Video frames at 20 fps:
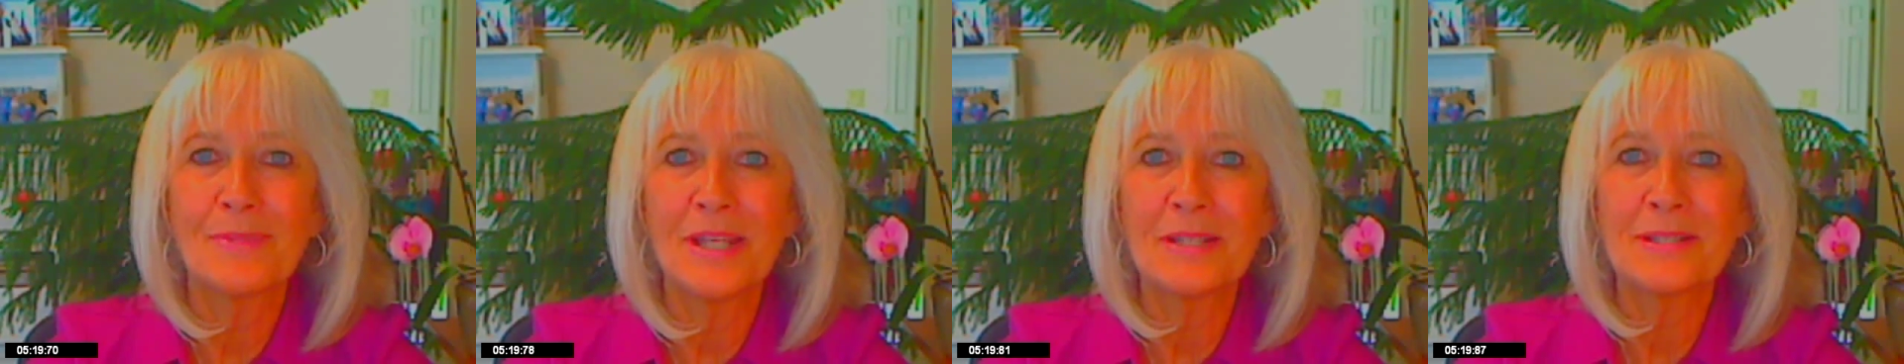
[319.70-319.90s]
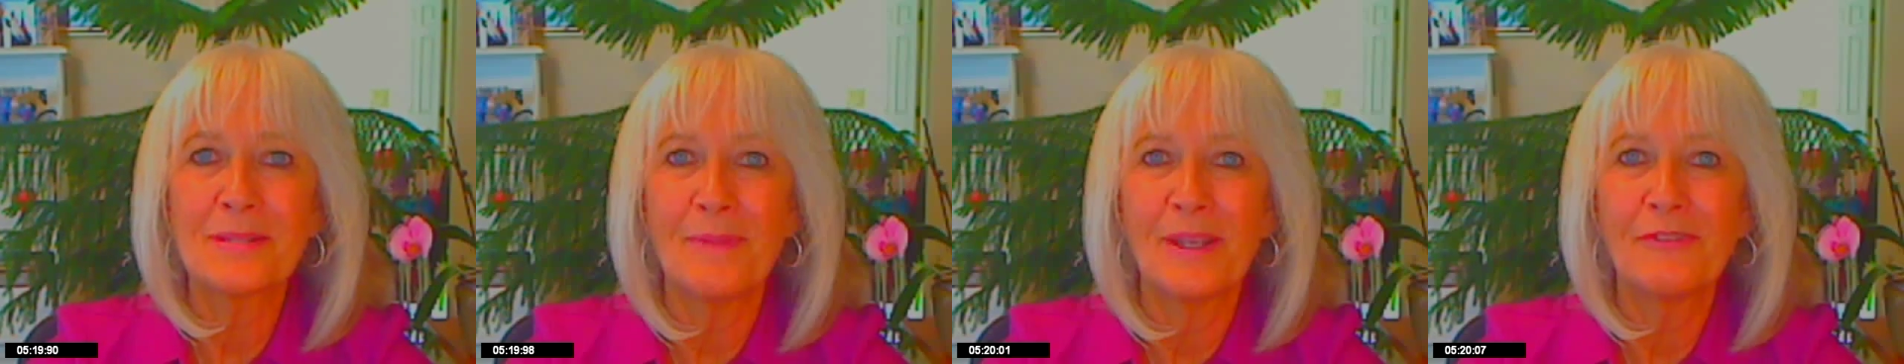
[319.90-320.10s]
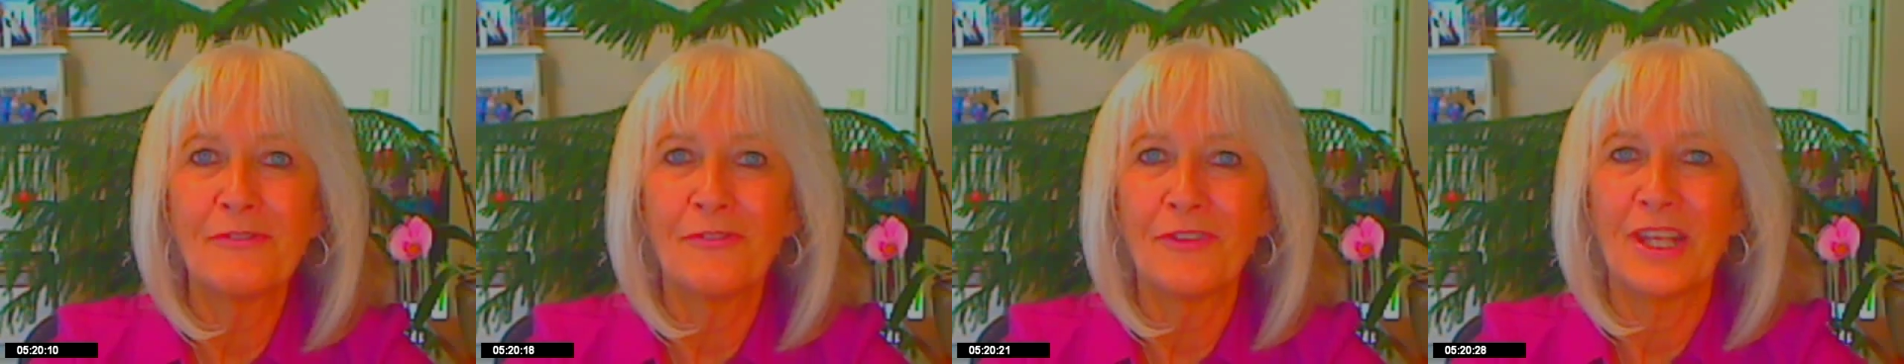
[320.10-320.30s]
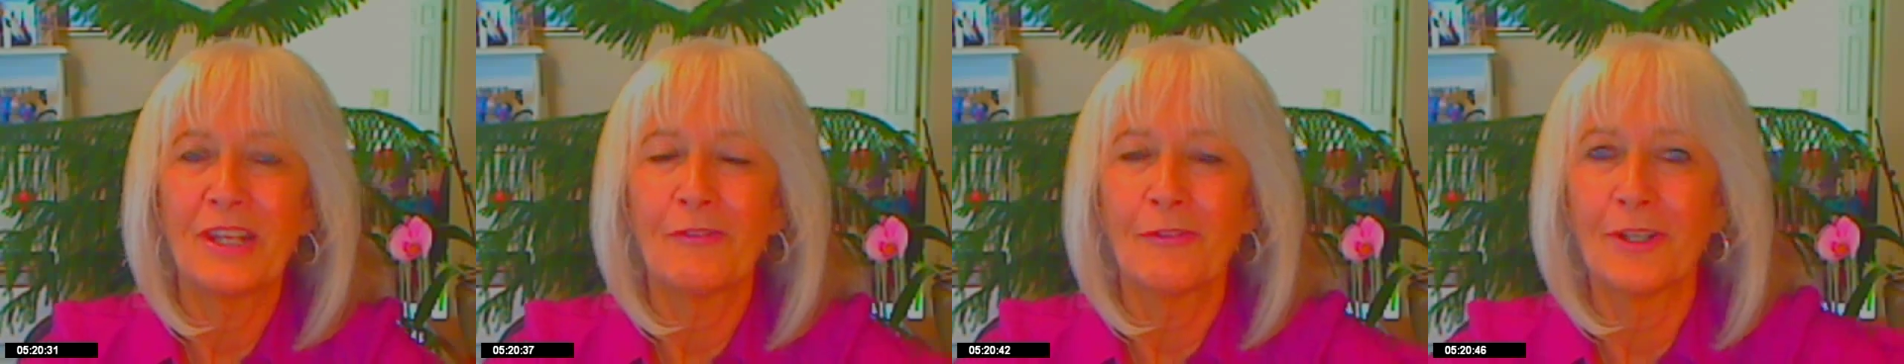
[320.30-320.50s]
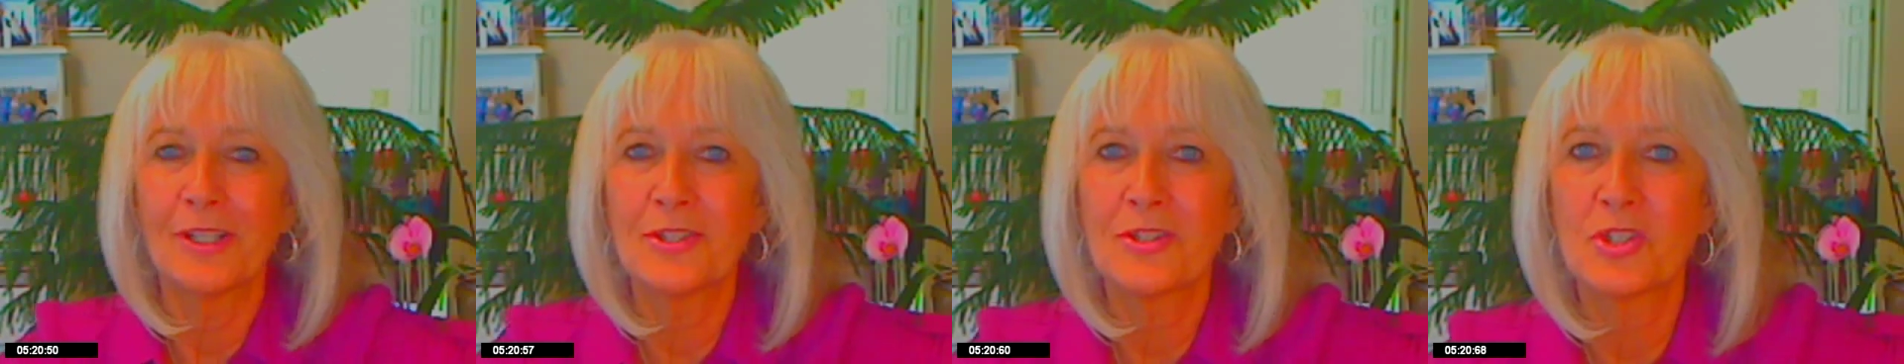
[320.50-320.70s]
that's my
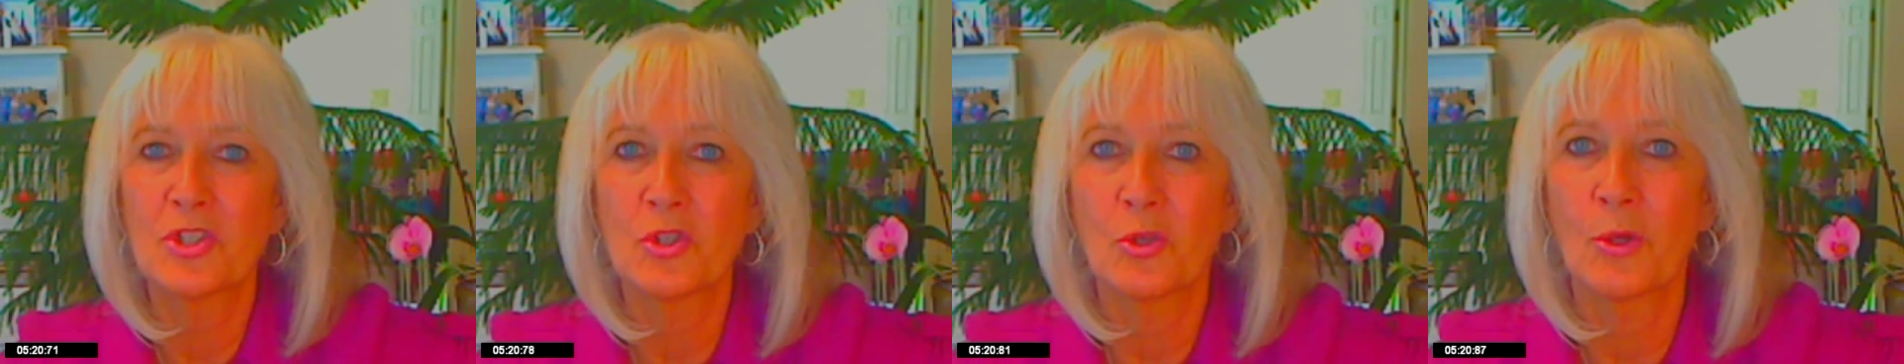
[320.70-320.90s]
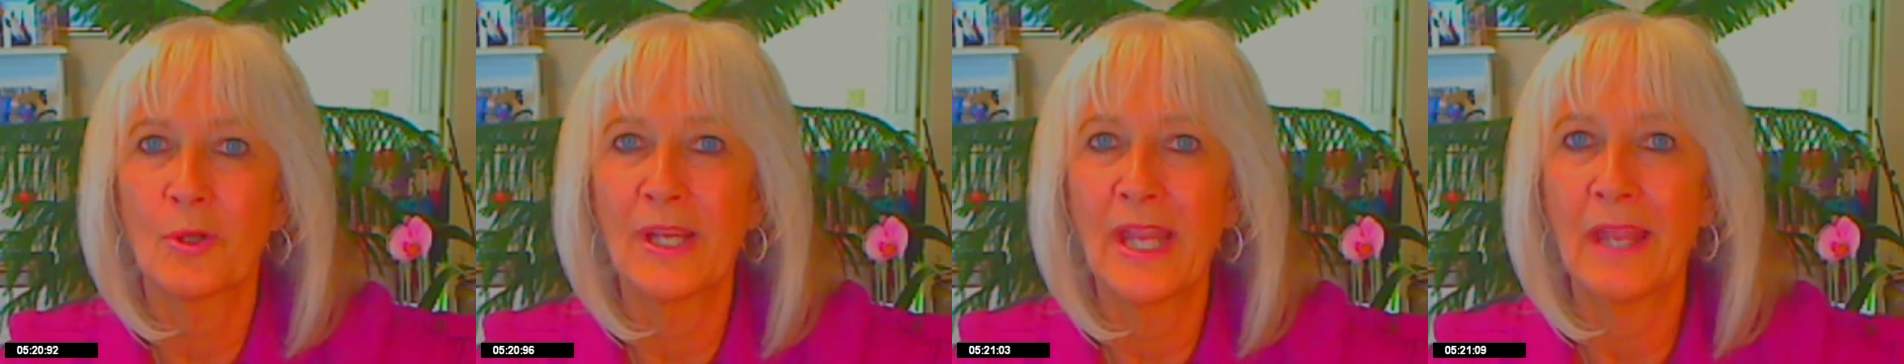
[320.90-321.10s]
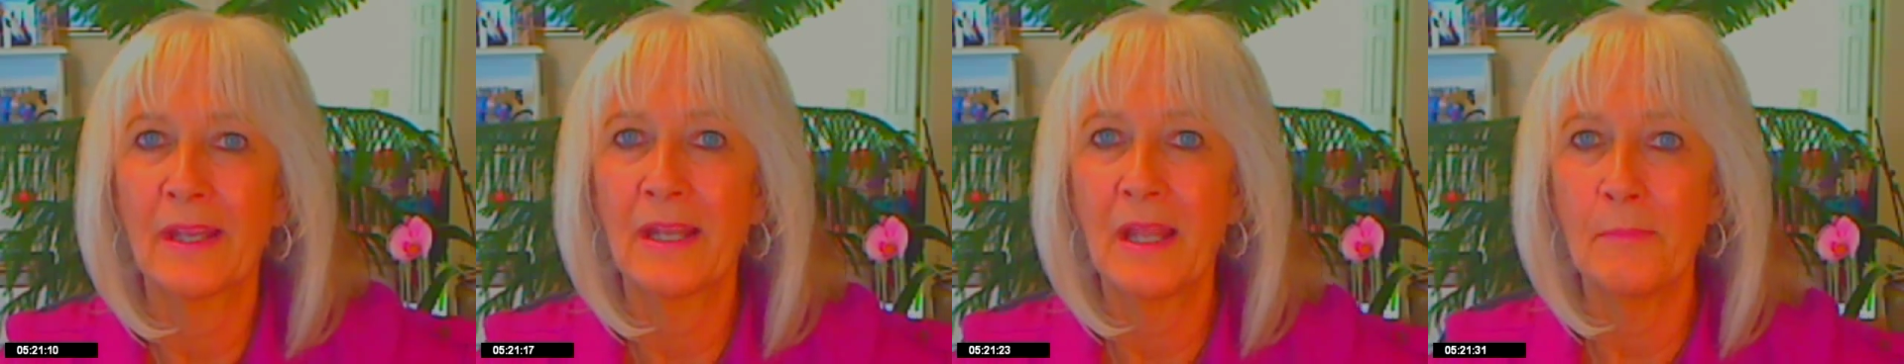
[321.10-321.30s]
favorite story